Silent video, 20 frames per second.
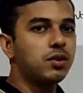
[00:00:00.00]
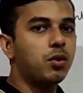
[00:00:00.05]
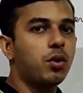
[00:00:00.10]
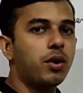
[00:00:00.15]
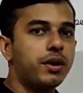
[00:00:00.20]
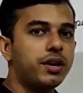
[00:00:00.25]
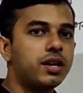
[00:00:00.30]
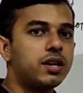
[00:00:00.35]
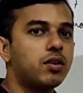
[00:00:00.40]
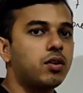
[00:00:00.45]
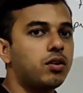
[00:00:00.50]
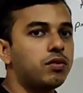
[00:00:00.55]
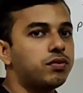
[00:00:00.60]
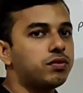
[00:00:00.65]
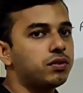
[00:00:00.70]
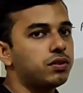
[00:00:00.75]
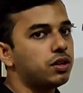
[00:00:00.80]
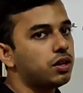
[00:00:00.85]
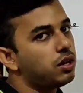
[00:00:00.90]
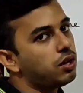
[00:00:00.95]
the order
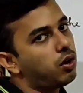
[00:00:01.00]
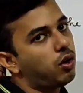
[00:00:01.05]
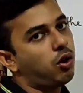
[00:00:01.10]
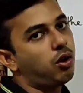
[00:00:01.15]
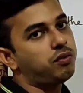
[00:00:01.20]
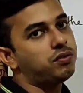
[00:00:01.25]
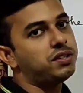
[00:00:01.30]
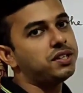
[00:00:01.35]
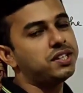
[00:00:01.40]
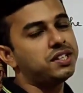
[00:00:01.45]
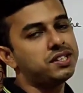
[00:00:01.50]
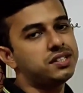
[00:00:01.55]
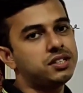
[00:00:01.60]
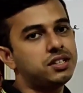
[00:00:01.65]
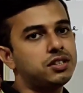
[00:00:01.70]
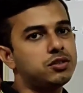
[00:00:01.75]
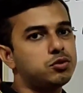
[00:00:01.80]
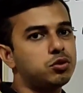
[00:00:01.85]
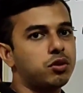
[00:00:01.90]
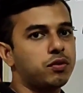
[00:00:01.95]
of the
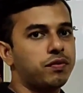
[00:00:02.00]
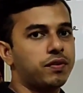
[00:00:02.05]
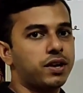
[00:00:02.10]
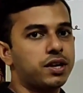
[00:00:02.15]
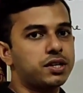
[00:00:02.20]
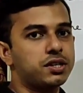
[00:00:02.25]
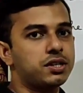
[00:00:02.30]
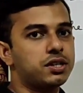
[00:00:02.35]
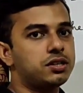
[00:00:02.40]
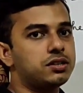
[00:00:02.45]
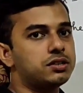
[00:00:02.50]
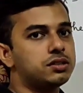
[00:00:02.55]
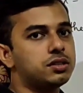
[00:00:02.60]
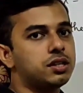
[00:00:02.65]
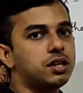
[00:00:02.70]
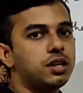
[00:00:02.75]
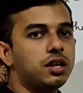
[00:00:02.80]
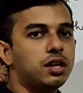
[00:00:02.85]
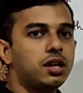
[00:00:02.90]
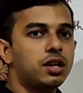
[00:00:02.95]
digits or fractions,
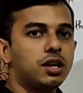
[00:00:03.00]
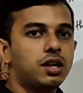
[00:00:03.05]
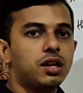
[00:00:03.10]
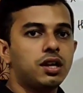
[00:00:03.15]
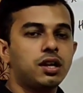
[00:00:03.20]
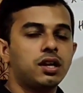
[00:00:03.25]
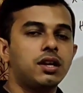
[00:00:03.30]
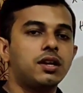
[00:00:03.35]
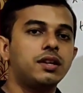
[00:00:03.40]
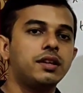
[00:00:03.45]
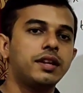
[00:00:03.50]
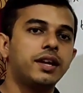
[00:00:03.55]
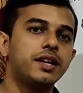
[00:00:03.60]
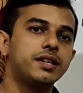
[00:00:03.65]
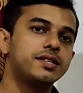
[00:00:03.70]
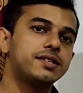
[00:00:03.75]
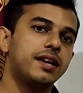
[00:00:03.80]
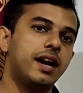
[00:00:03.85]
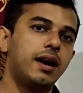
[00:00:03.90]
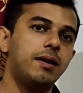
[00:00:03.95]
their
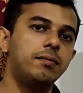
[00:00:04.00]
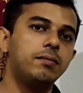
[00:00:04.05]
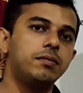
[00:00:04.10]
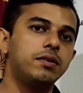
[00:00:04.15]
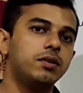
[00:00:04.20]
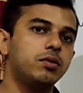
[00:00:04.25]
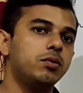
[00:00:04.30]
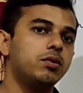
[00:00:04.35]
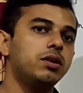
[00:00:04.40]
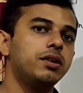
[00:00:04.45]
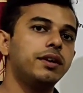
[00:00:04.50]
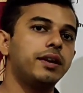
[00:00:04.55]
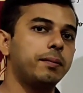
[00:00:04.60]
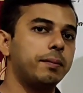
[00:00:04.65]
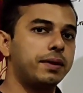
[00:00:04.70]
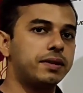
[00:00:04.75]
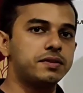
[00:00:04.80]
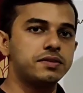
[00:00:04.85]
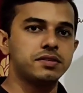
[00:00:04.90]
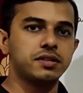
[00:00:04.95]
sum will
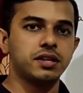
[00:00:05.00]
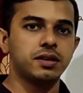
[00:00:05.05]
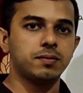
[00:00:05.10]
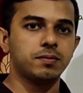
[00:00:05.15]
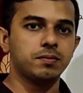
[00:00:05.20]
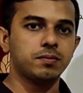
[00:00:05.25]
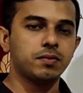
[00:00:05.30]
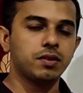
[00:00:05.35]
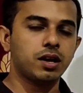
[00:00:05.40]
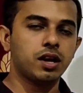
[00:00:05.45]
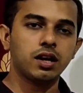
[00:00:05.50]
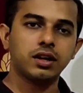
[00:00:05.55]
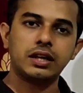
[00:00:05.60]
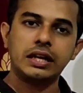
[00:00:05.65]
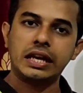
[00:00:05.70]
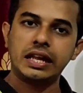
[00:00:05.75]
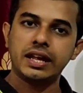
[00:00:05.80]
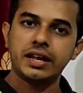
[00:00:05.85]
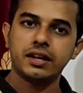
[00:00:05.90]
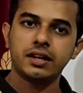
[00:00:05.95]
remain same.
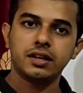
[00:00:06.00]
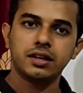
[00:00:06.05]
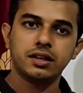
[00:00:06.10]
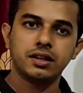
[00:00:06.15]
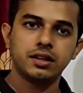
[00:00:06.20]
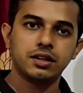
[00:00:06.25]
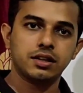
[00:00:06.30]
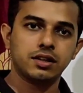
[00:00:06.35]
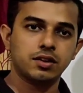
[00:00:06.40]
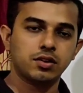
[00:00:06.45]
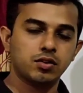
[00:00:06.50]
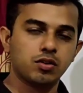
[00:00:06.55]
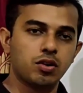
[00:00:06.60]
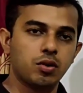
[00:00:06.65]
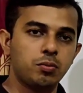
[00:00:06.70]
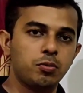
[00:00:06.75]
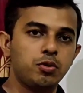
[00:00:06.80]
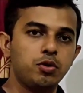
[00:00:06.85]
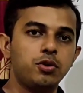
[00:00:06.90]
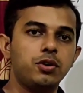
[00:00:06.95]
Clear?
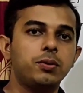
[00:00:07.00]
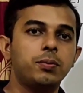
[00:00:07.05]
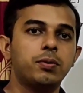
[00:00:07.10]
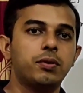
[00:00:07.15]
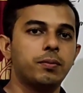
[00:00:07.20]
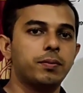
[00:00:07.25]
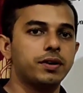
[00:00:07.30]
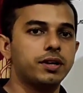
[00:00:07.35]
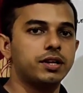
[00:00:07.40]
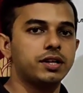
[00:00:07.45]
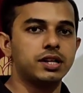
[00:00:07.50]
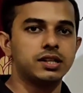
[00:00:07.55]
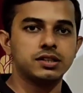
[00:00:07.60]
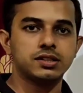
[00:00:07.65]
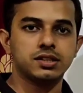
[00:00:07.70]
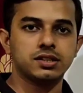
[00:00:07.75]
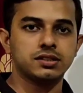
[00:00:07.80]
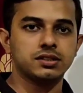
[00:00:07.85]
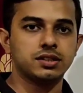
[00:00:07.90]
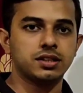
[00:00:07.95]
Commutative property
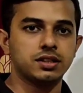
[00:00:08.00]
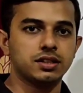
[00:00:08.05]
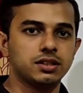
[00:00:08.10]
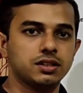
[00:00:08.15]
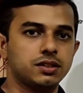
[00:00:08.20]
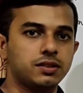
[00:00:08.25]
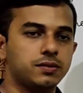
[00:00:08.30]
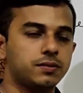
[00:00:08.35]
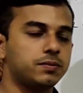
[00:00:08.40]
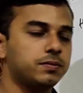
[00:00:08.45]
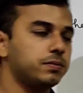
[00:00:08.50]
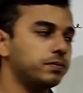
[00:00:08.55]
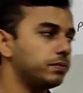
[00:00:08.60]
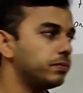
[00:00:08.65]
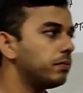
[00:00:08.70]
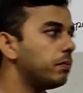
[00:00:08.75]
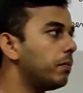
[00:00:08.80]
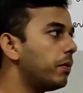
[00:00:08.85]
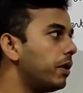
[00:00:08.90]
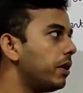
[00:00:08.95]
tells us that.
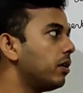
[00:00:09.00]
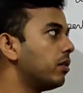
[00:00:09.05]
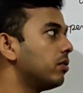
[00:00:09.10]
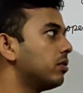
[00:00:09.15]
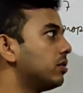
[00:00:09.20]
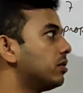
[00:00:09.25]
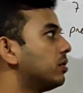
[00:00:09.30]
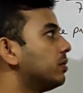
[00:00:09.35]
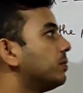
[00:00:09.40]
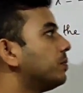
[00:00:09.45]
Very good.